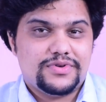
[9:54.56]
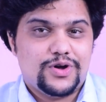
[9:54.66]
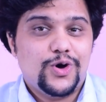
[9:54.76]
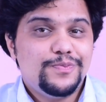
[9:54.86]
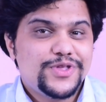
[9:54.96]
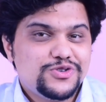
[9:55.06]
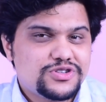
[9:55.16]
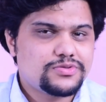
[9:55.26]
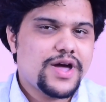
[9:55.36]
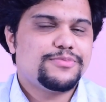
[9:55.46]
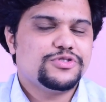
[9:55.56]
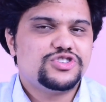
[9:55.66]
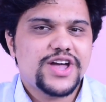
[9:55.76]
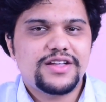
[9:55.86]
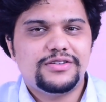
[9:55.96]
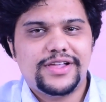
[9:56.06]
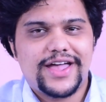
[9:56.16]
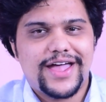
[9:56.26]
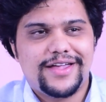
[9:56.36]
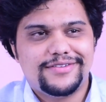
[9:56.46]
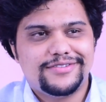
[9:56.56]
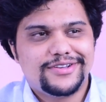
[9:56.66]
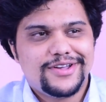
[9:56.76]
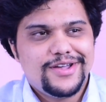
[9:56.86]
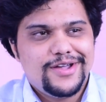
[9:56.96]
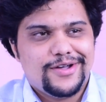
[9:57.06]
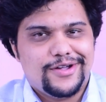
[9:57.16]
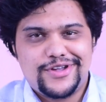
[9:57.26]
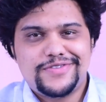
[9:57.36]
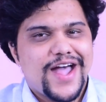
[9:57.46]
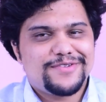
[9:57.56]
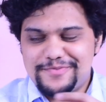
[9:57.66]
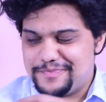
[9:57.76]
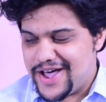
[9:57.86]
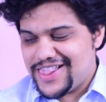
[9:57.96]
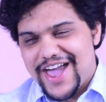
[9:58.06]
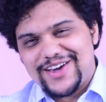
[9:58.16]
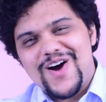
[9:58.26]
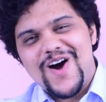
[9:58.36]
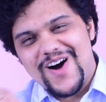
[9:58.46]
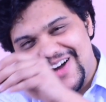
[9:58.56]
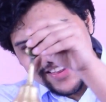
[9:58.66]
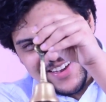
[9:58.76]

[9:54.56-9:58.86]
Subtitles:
hope that you subscribe to the channel and ring that bell icon